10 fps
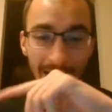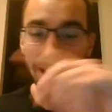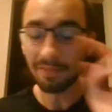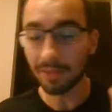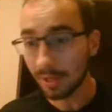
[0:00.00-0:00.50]

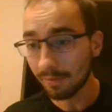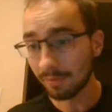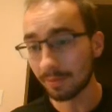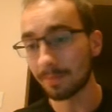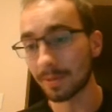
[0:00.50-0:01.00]

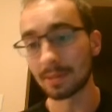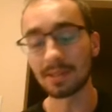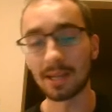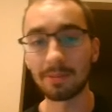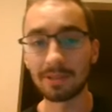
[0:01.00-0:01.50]
half-life is the
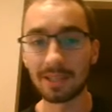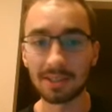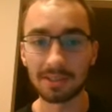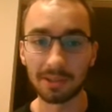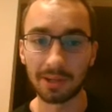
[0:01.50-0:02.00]
time it
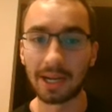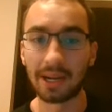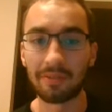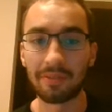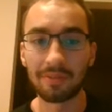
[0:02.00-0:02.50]
takes to go to half.